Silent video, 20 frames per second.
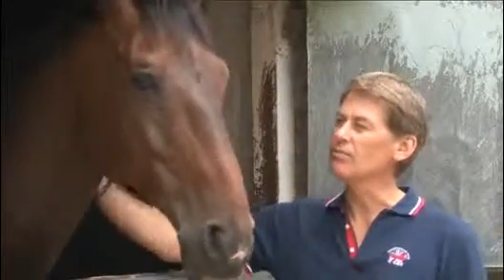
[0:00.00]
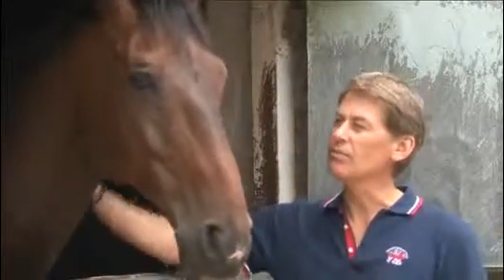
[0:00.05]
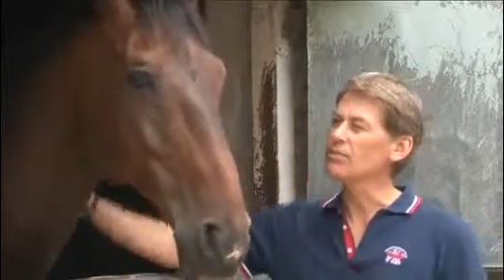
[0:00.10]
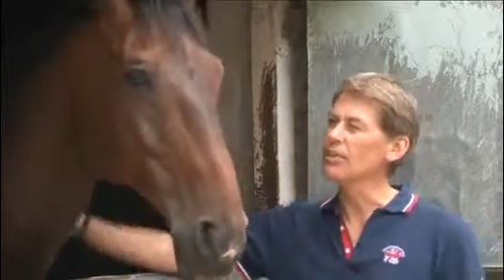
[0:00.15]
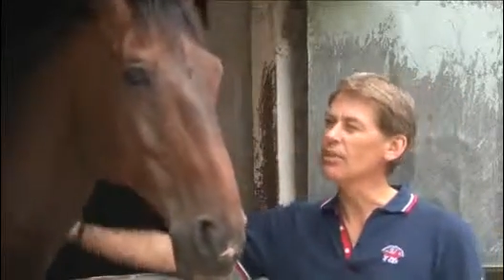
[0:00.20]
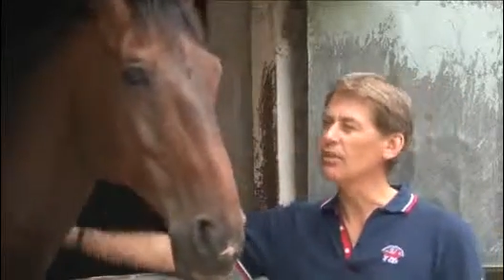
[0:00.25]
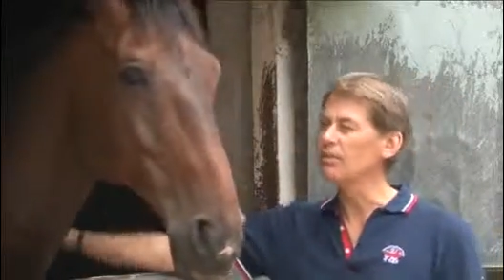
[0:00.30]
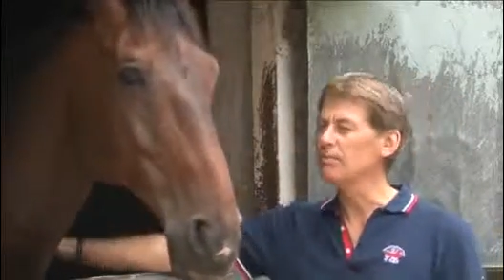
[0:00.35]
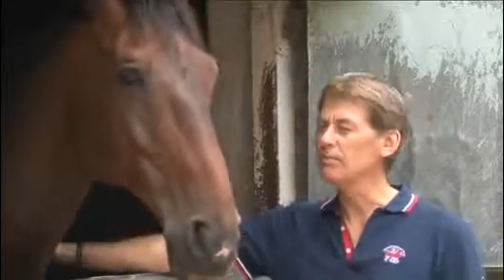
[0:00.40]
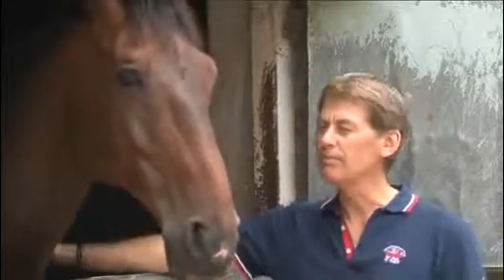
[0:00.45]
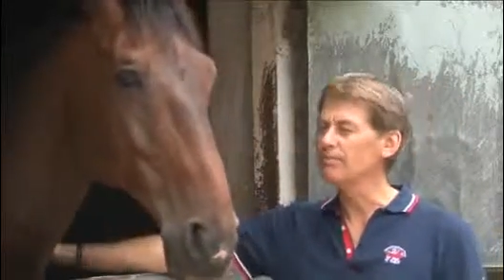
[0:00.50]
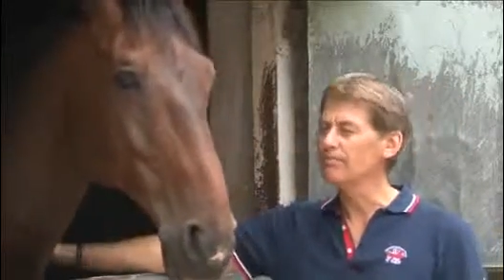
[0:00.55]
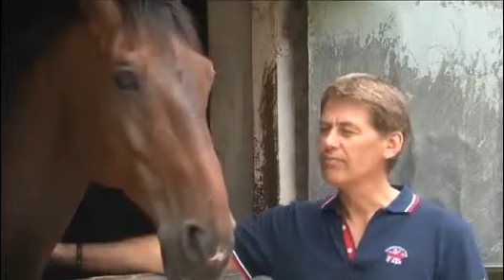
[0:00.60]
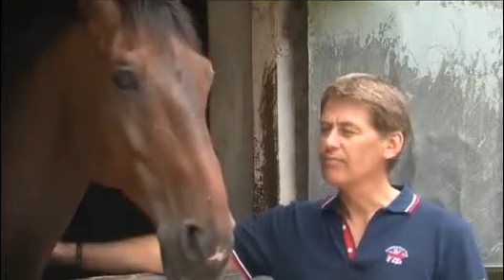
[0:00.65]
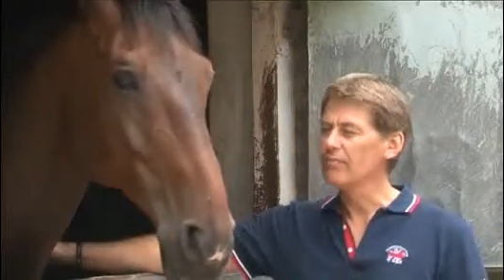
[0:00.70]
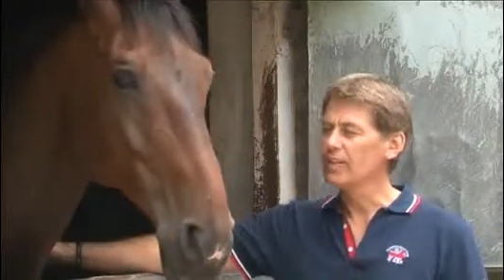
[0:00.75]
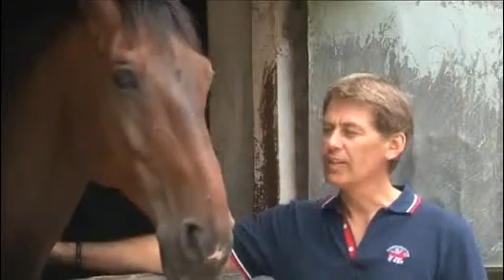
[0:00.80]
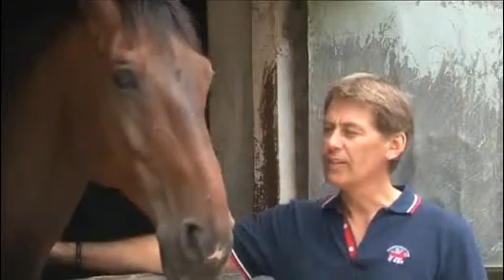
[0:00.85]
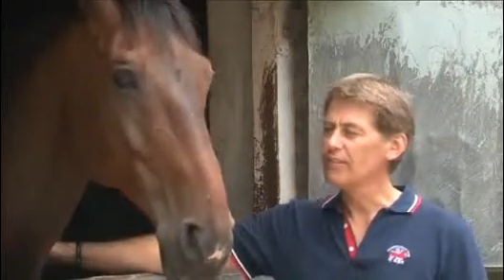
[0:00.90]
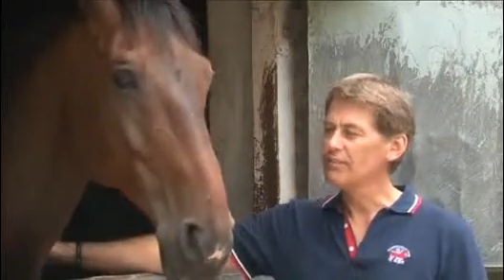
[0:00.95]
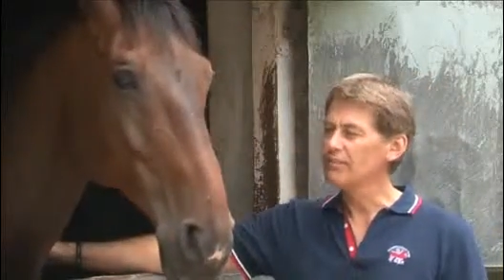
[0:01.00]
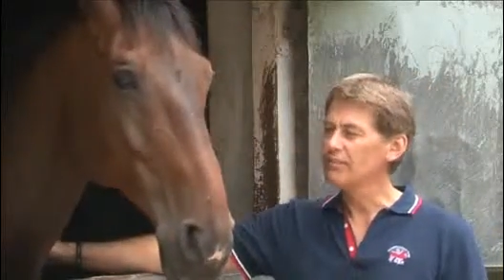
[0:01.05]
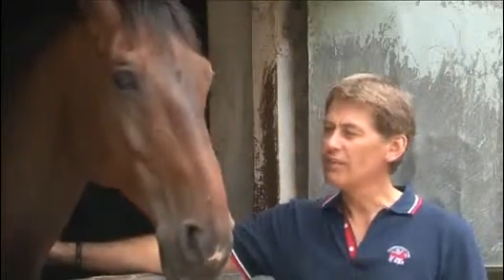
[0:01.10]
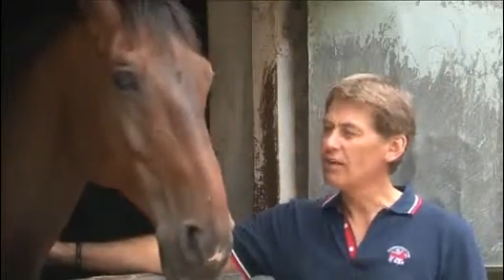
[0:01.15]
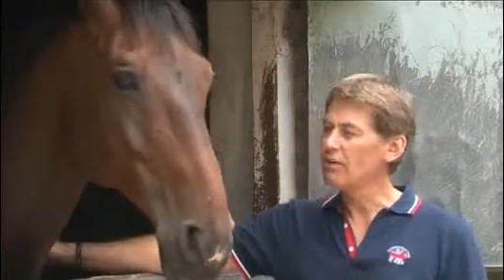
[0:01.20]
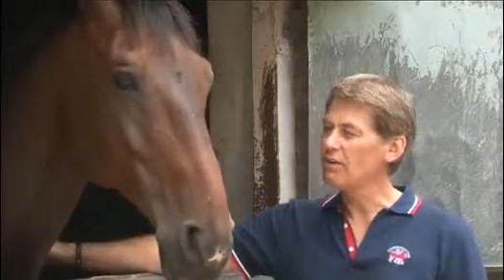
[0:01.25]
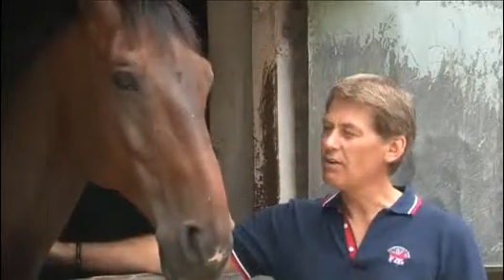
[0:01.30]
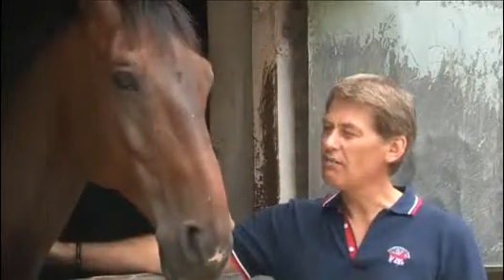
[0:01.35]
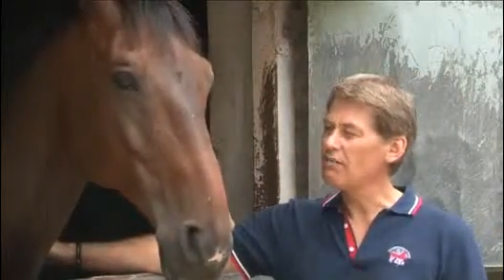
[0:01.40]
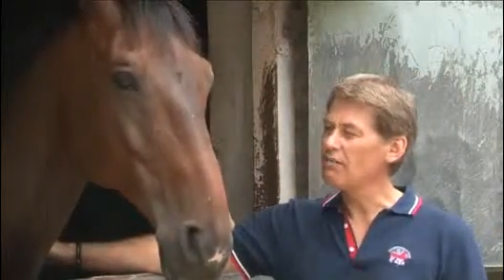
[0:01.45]
So
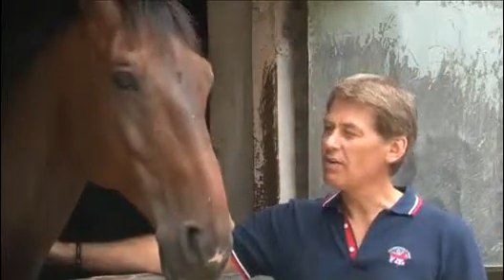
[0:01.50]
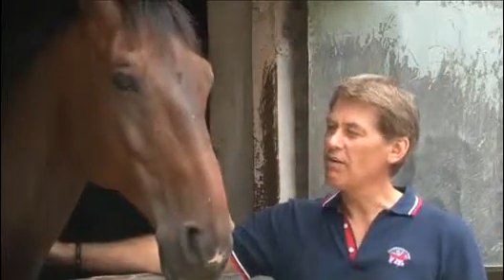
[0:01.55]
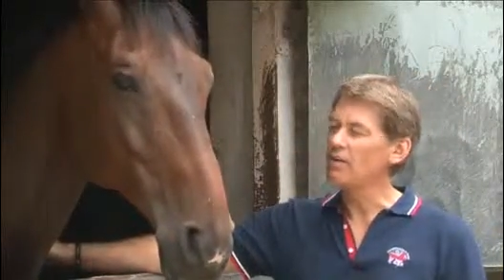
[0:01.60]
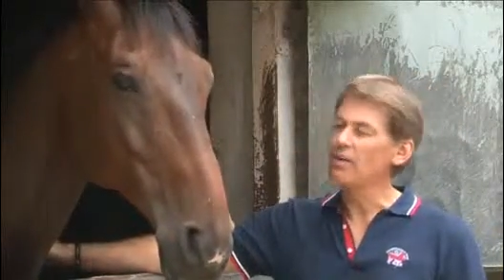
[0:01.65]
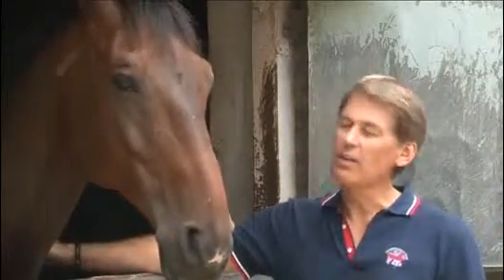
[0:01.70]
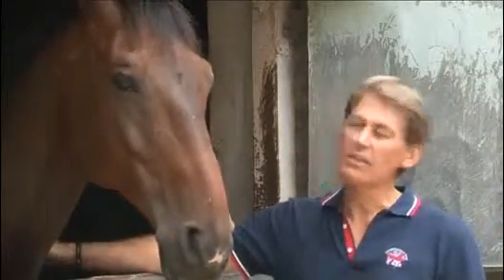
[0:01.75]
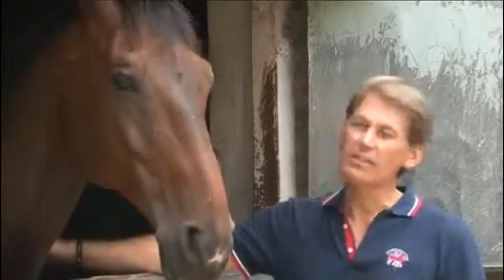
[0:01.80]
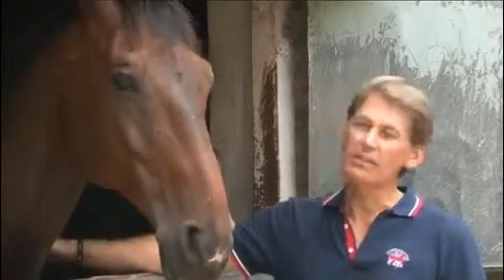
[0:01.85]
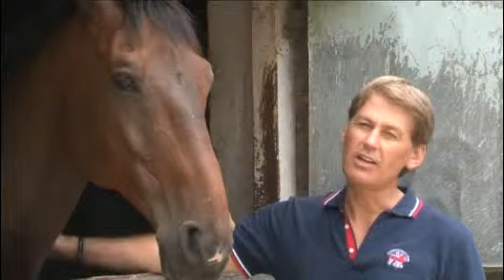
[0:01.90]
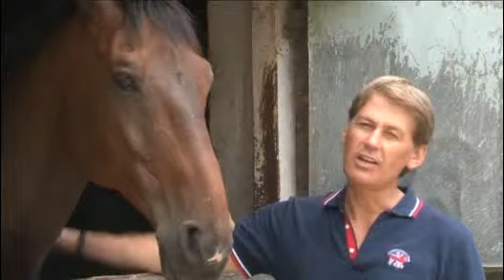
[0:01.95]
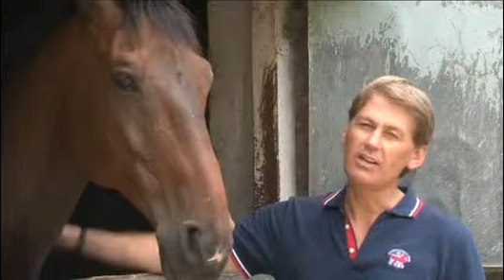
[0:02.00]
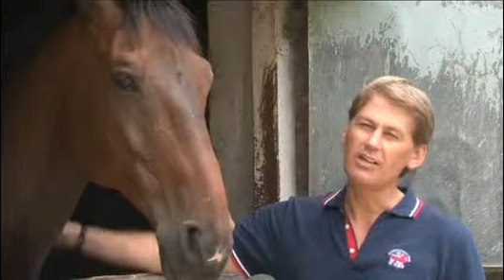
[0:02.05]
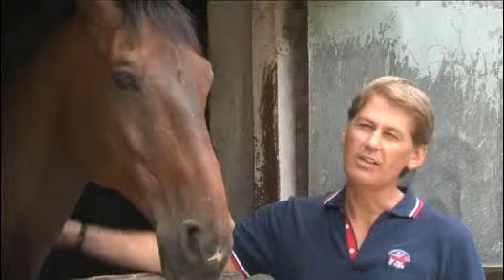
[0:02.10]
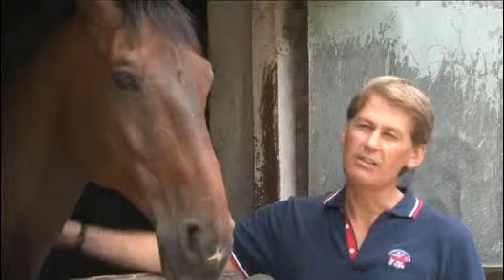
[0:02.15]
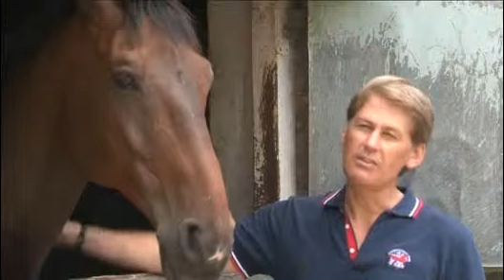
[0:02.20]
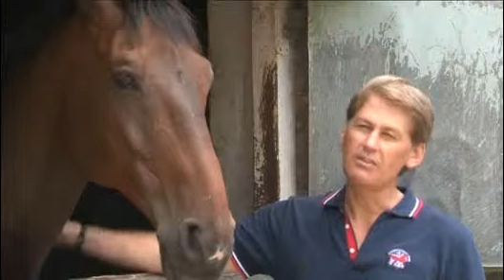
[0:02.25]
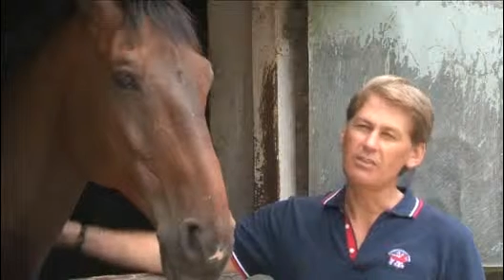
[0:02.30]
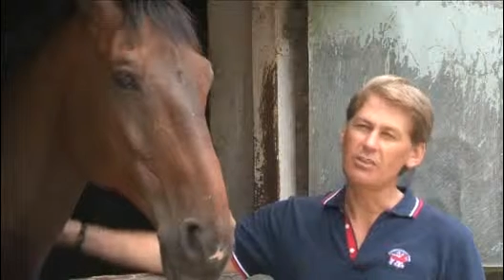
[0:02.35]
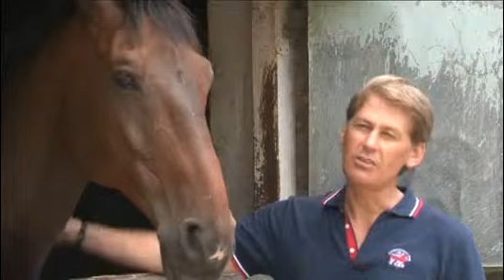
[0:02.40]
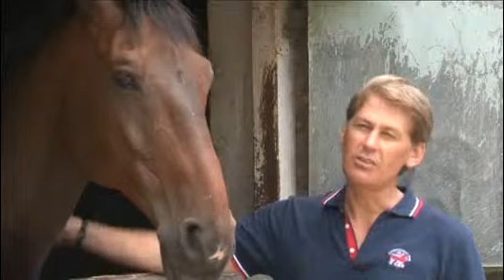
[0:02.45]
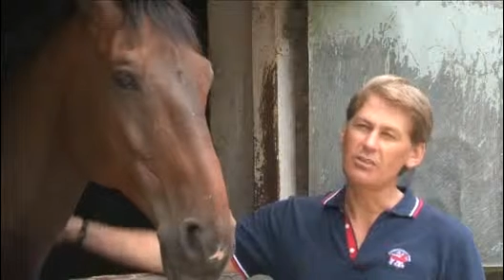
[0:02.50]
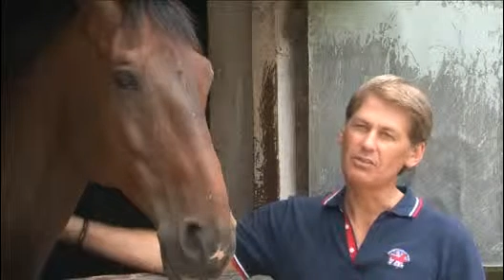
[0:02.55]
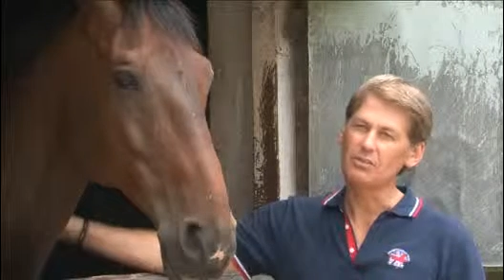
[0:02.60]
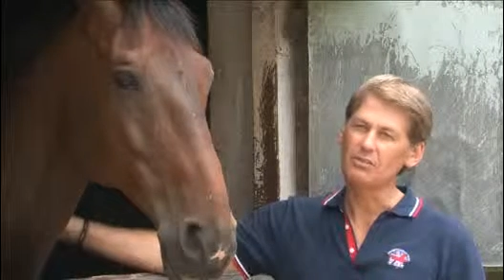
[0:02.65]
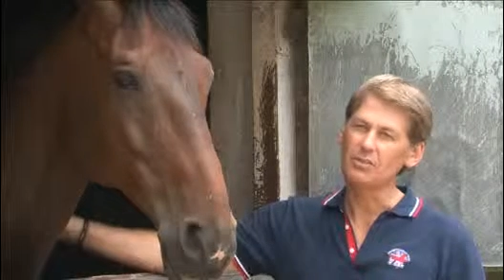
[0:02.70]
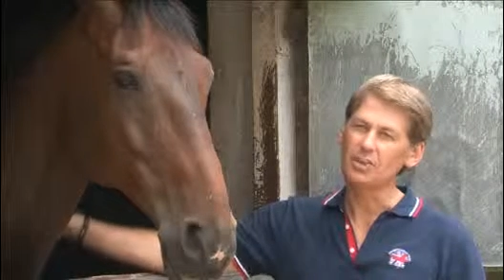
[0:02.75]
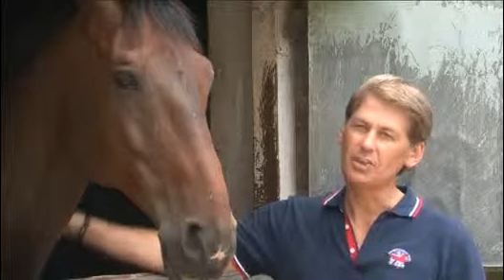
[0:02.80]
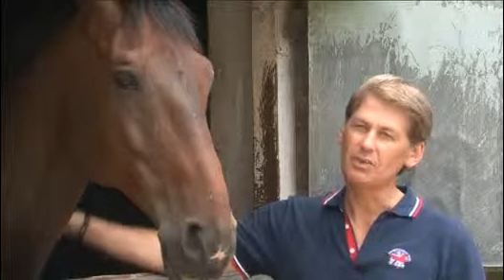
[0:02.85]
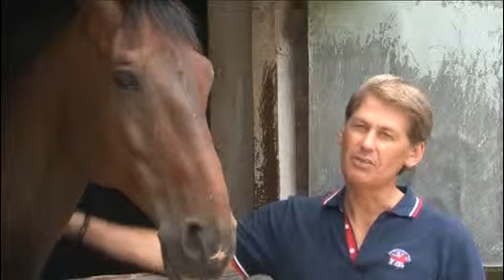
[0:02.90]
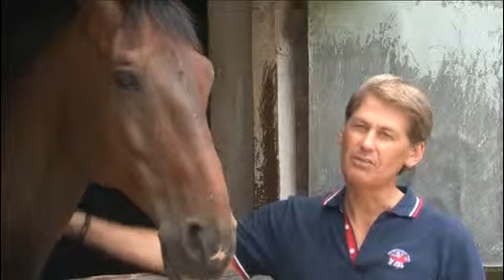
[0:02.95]
very, very exciting future
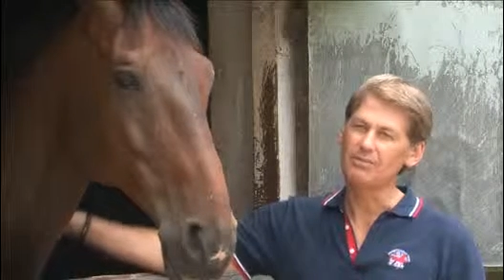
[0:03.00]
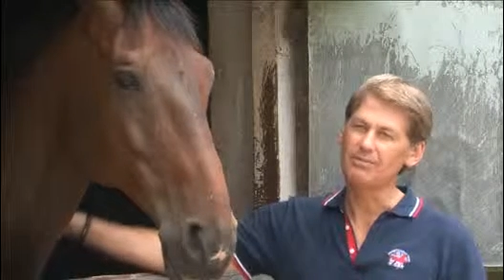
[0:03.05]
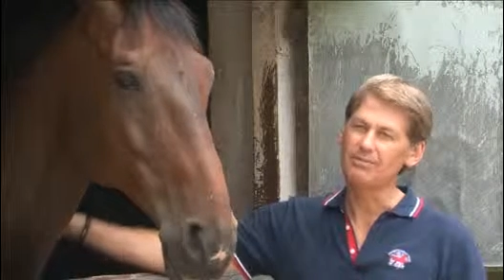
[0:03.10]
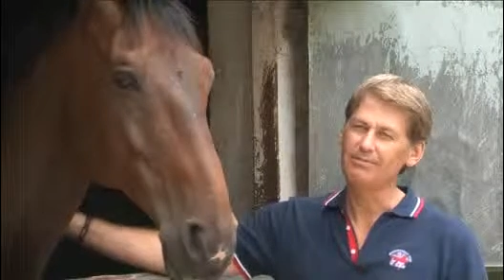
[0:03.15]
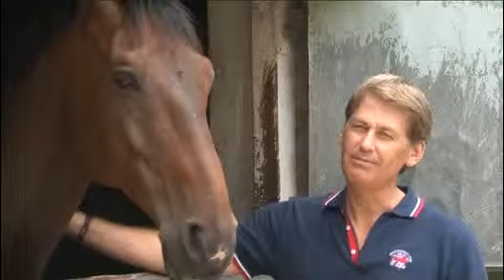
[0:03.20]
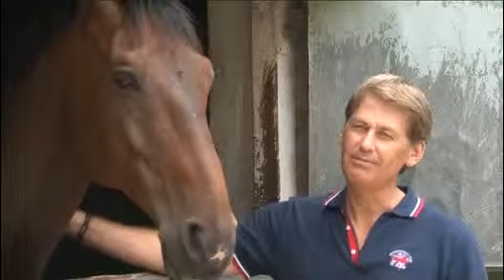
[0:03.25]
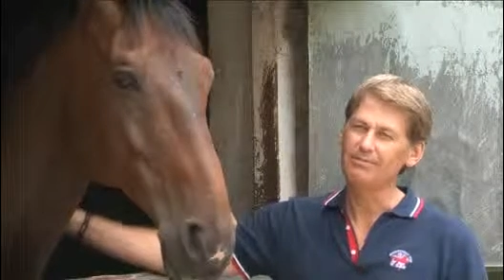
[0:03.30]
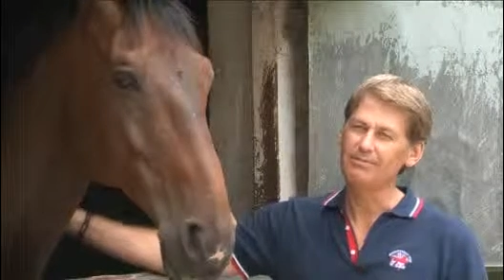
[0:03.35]
for him.